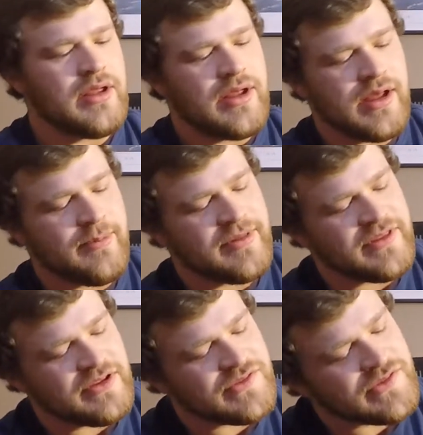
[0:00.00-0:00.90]
But
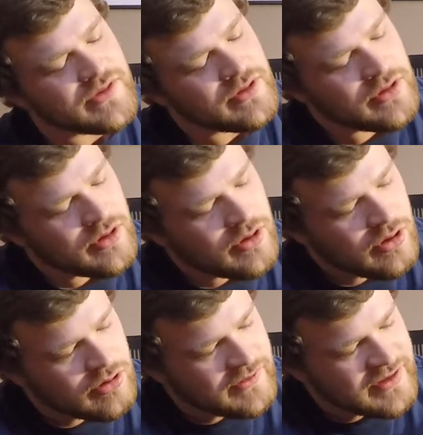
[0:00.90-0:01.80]
these
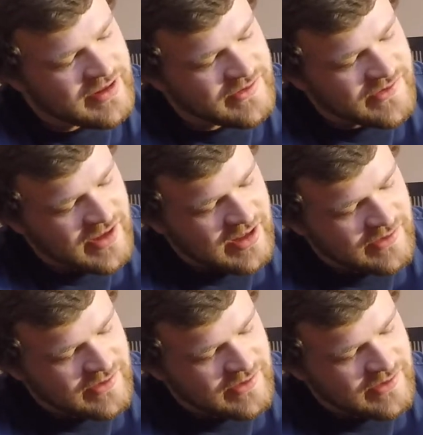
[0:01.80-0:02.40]
are on the inside.